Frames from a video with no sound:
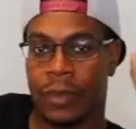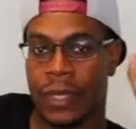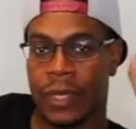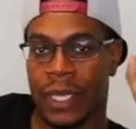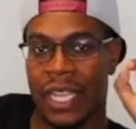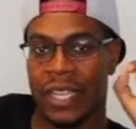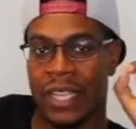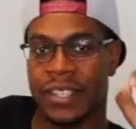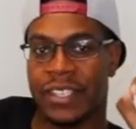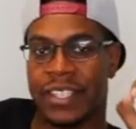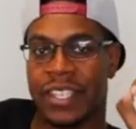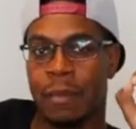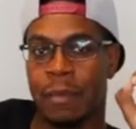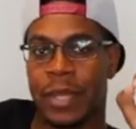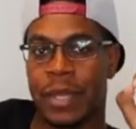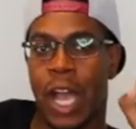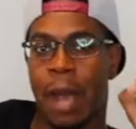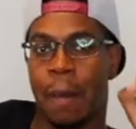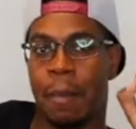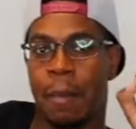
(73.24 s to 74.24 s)
And some of
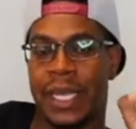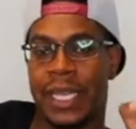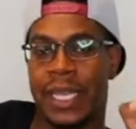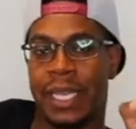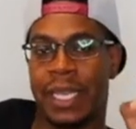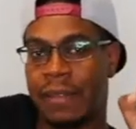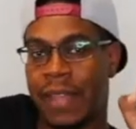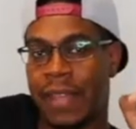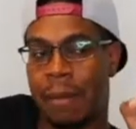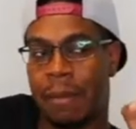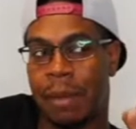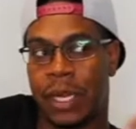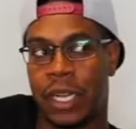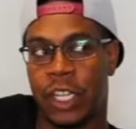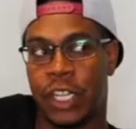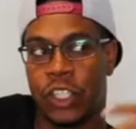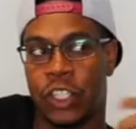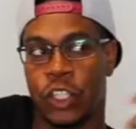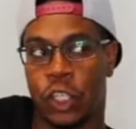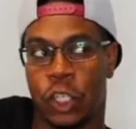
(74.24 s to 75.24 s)
y'all believe that
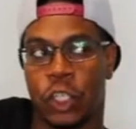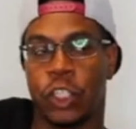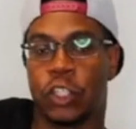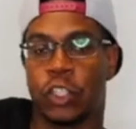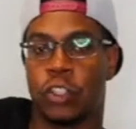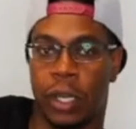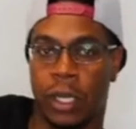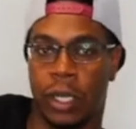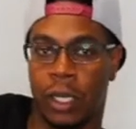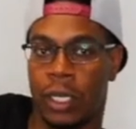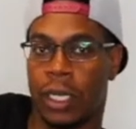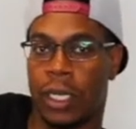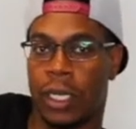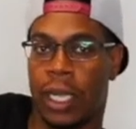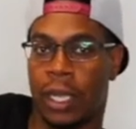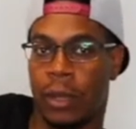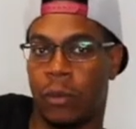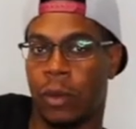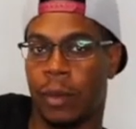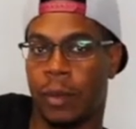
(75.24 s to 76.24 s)
because you're struggling to
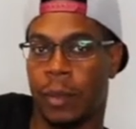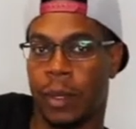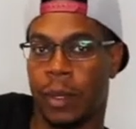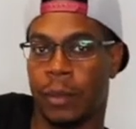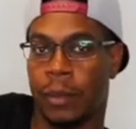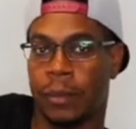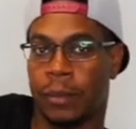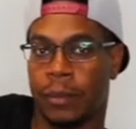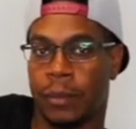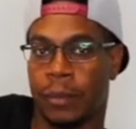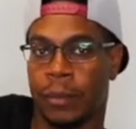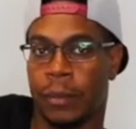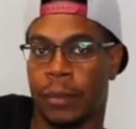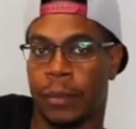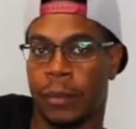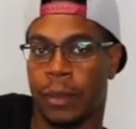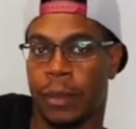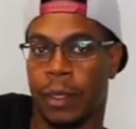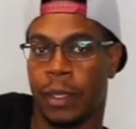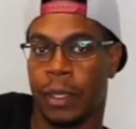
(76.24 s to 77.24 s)
get women.
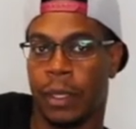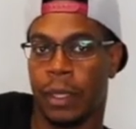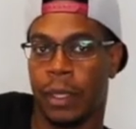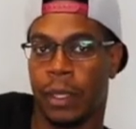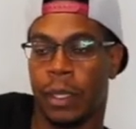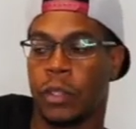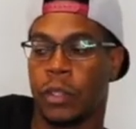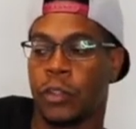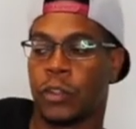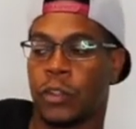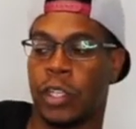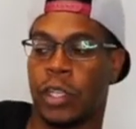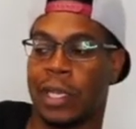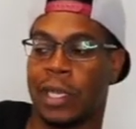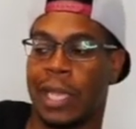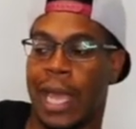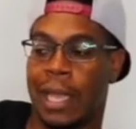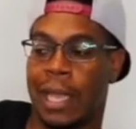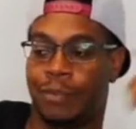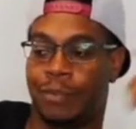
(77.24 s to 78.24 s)
So you're
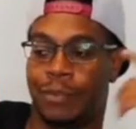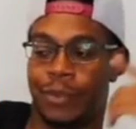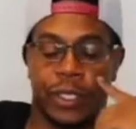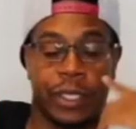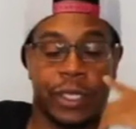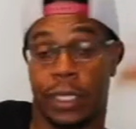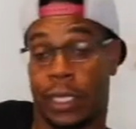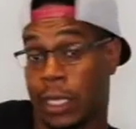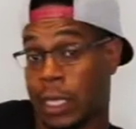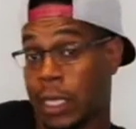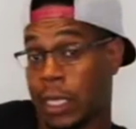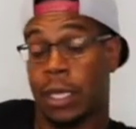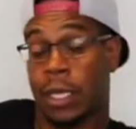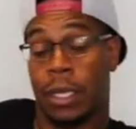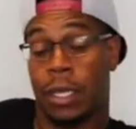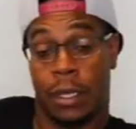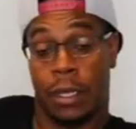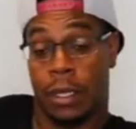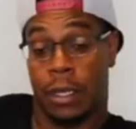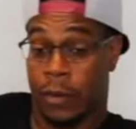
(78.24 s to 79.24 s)
like, psh,
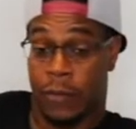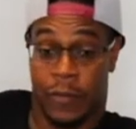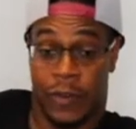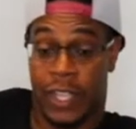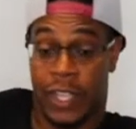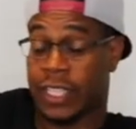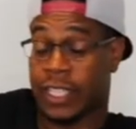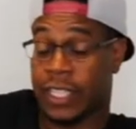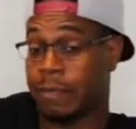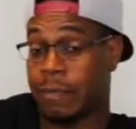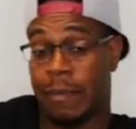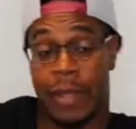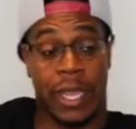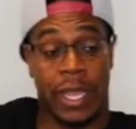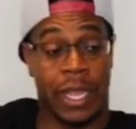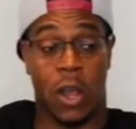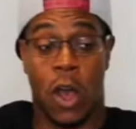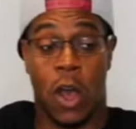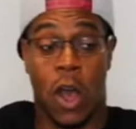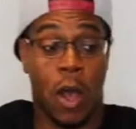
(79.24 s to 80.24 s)
this, it
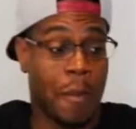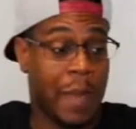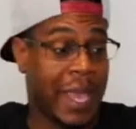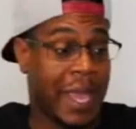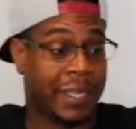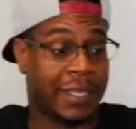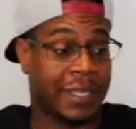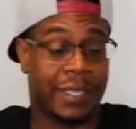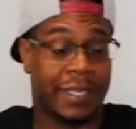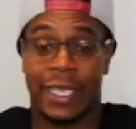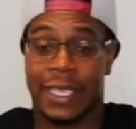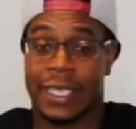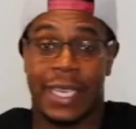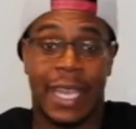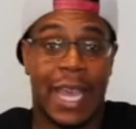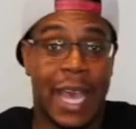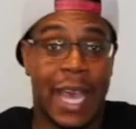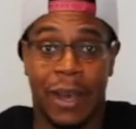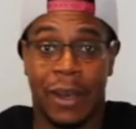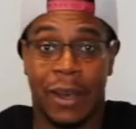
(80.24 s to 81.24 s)
all makes sense
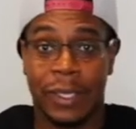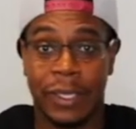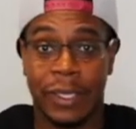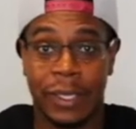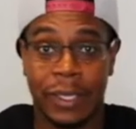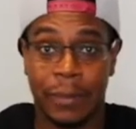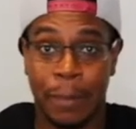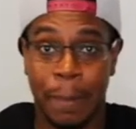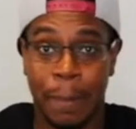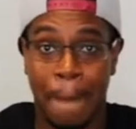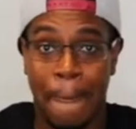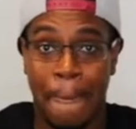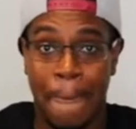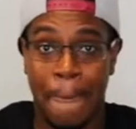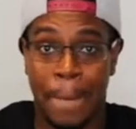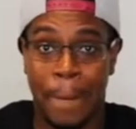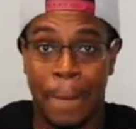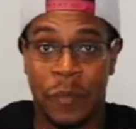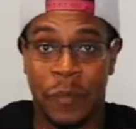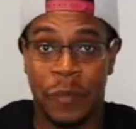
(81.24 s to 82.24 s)
now.
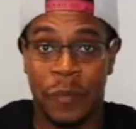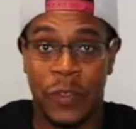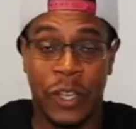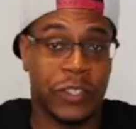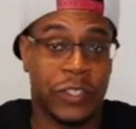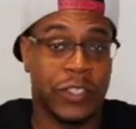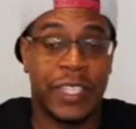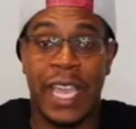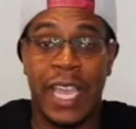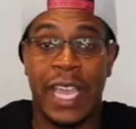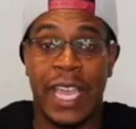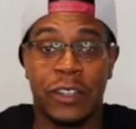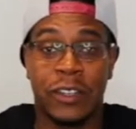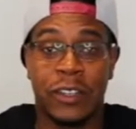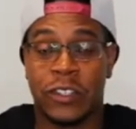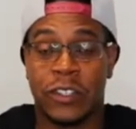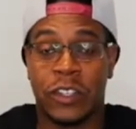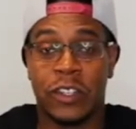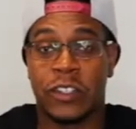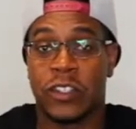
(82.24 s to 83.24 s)
Their standards
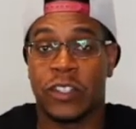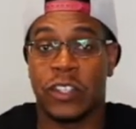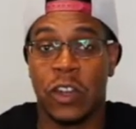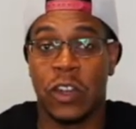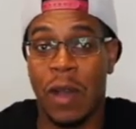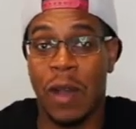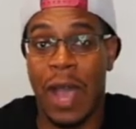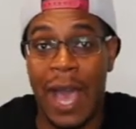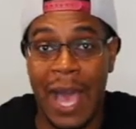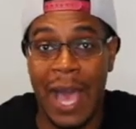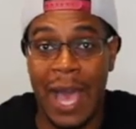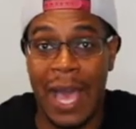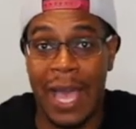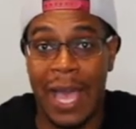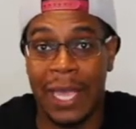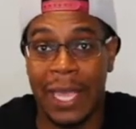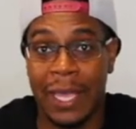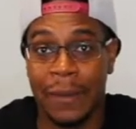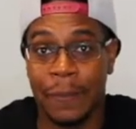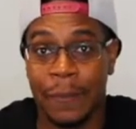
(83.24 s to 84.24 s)
are so high.
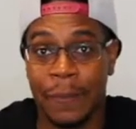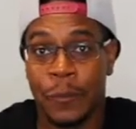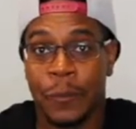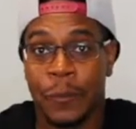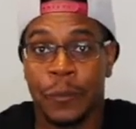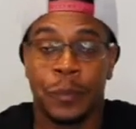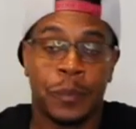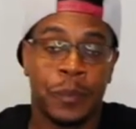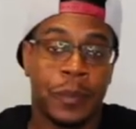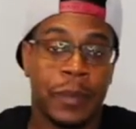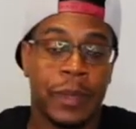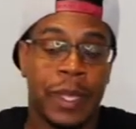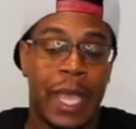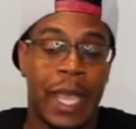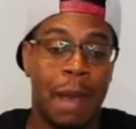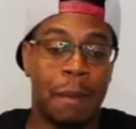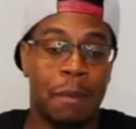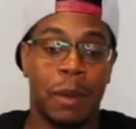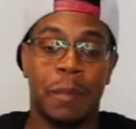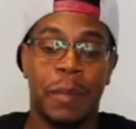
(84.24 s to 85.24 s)

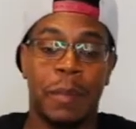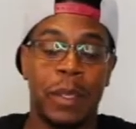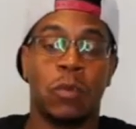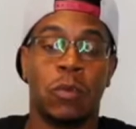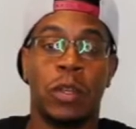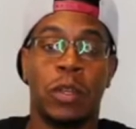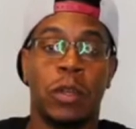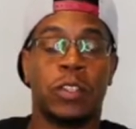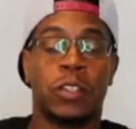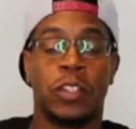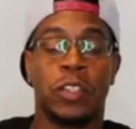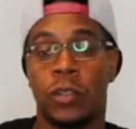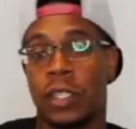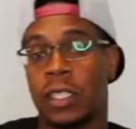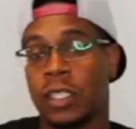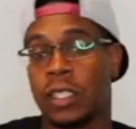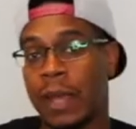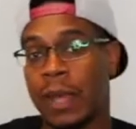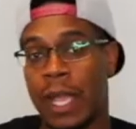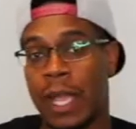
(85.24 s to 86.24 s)
I'm gonna be real with you, and this
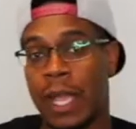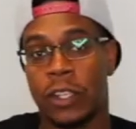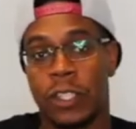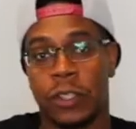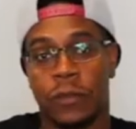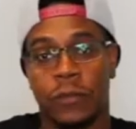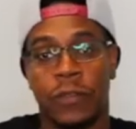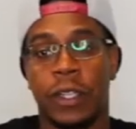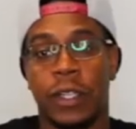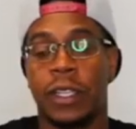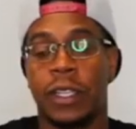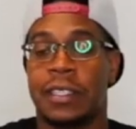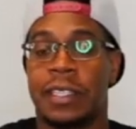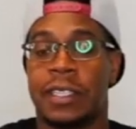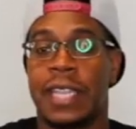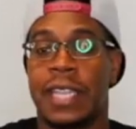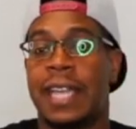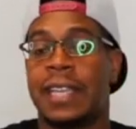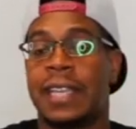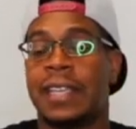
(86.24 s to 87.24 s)
may hurt your feelings, it's
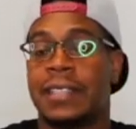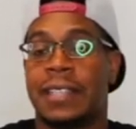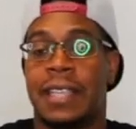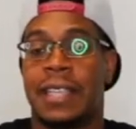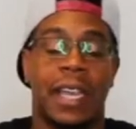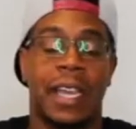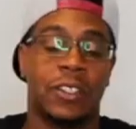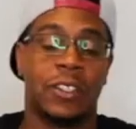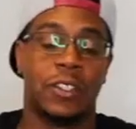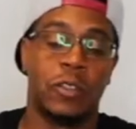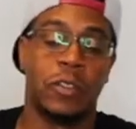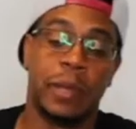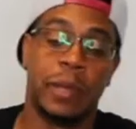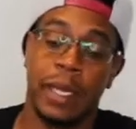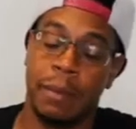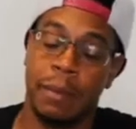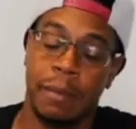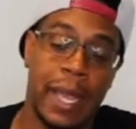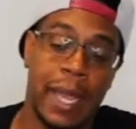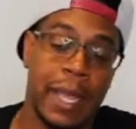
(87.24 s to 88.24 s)
not designed to, but it
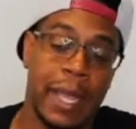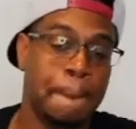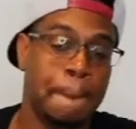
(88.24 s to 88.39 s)
might.